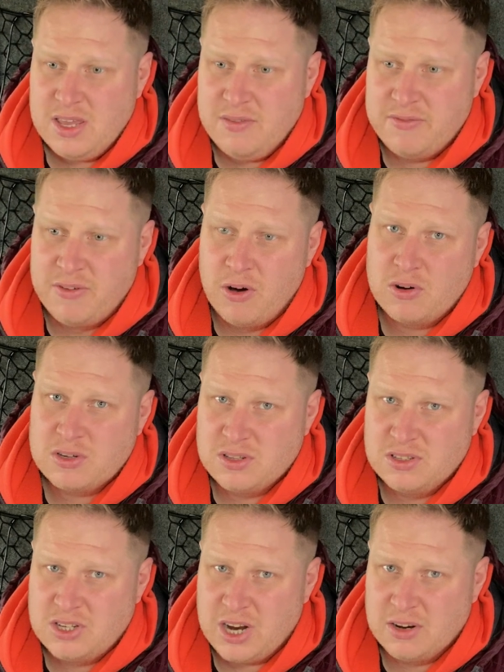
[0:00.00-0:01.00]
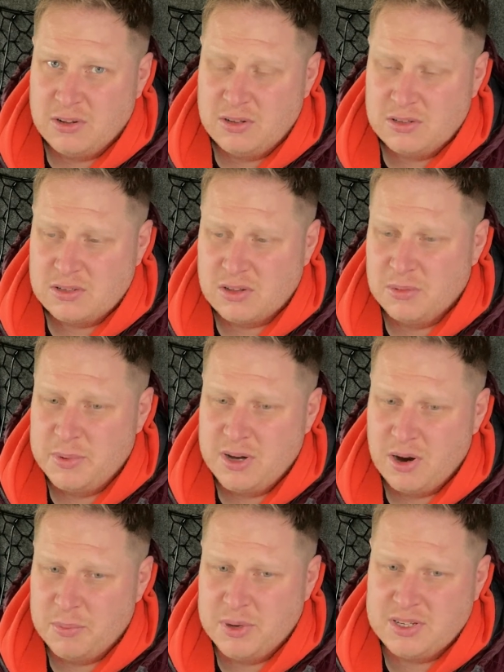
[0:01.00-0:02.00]
focus of the channel, so there'll
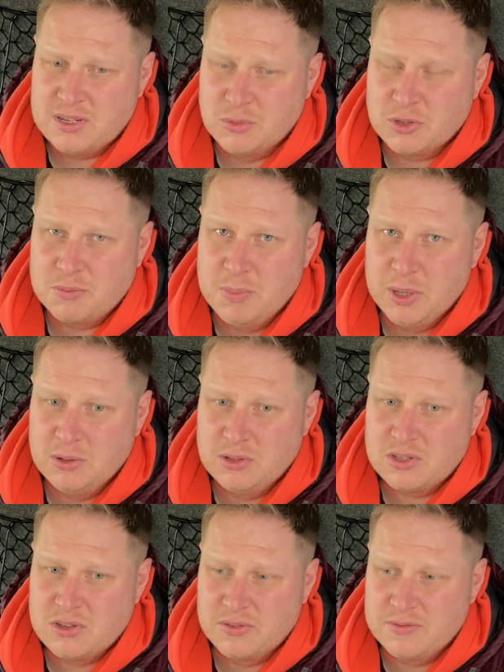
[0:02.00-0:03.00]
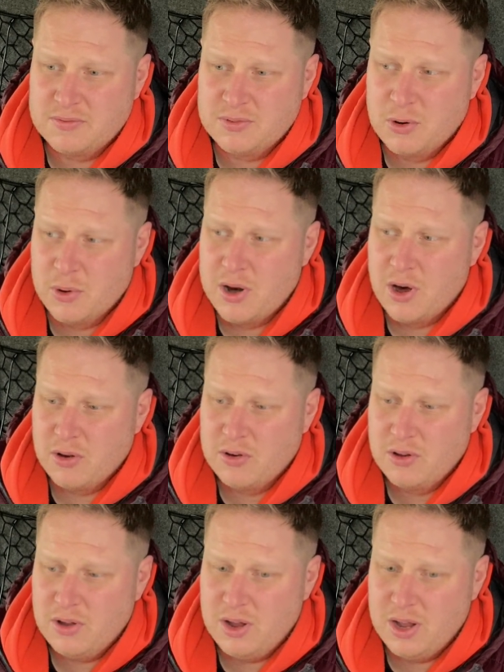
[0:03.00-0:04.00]
not be so much build stuff going on,
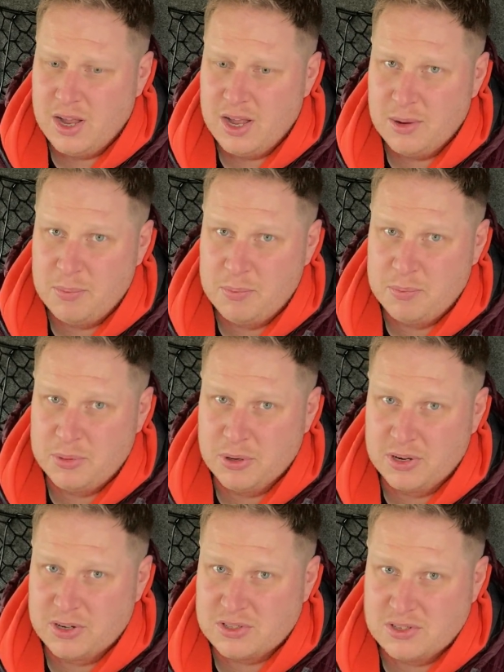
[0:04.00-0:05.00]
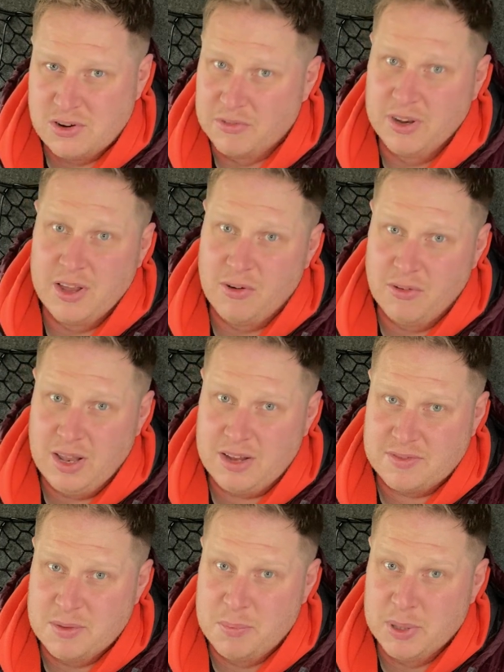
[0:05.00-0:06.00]
purely because there's not really
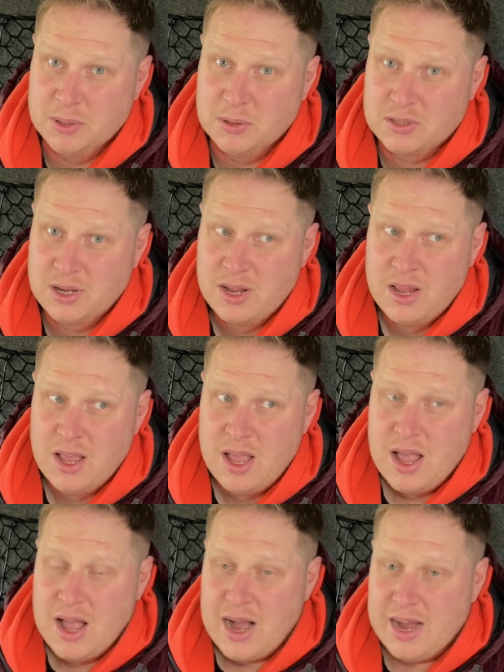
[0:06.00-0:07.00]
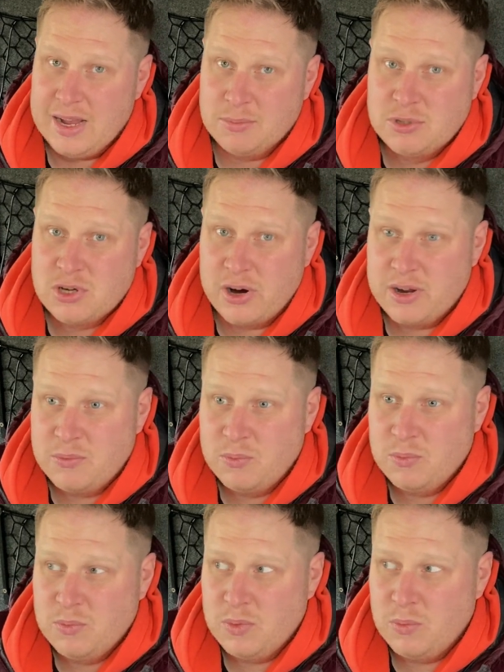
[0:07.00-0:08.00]
left to build. I am
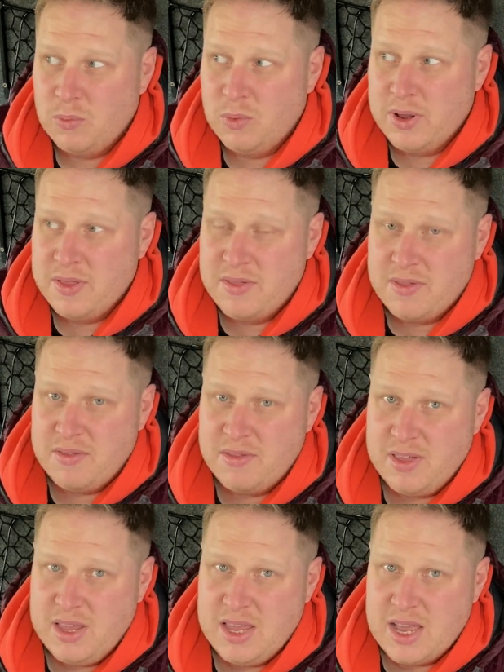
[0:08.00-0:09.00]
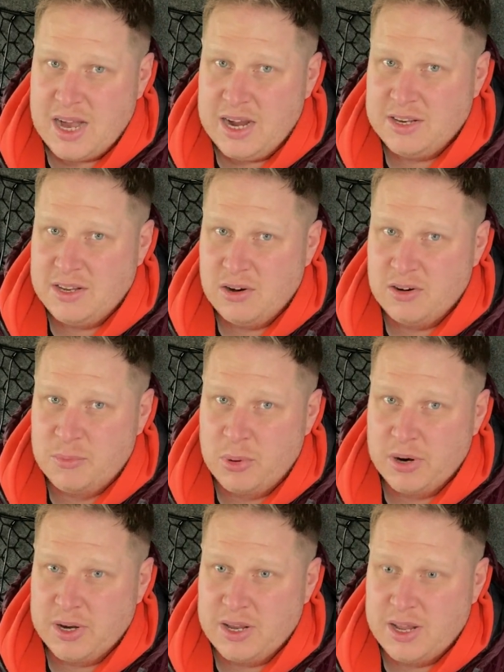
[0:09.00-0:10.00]
toying with the idea of
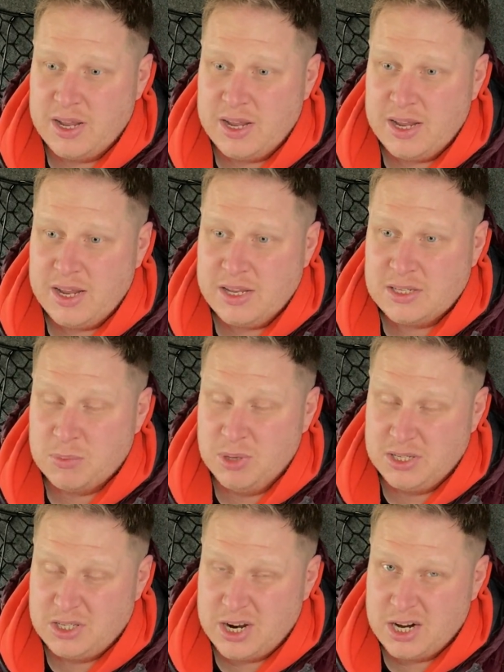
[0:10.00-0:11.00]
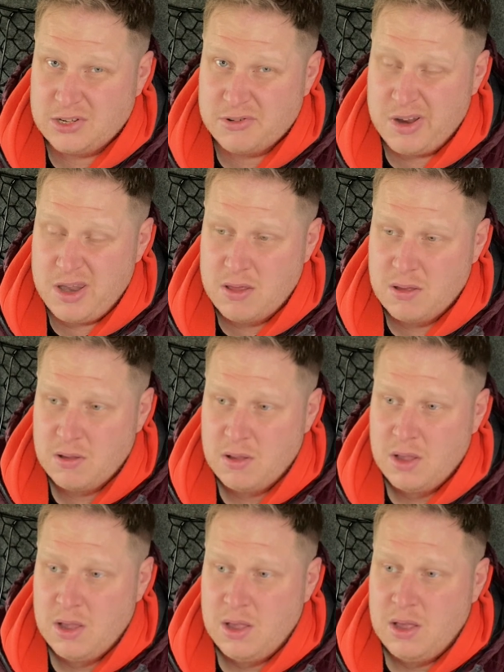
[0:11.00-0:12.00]
putting a split charger in
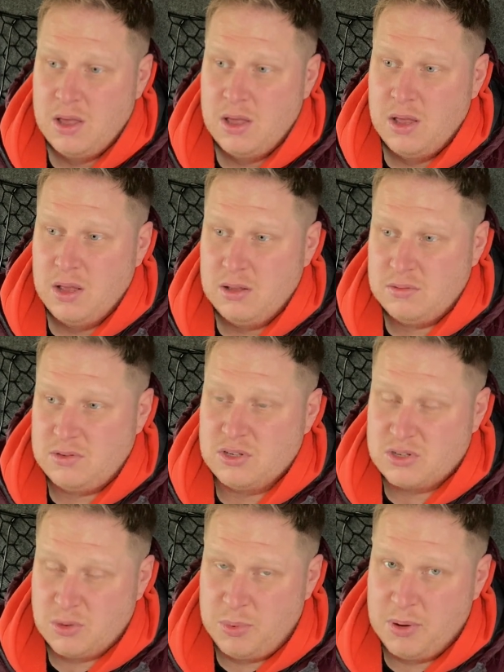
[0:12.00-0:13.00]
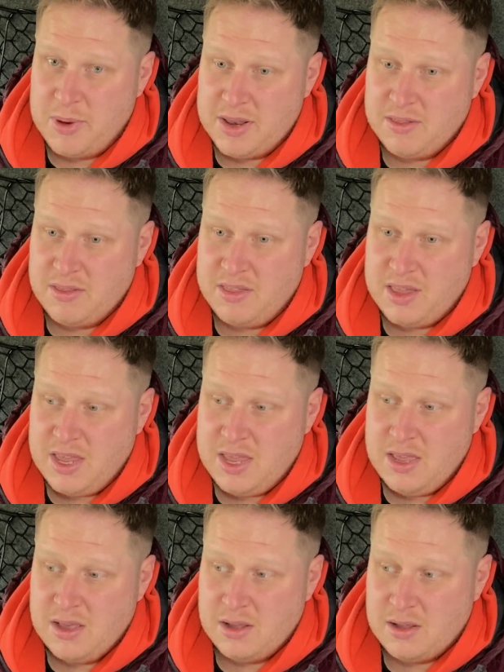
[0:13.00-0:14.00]
to supplement the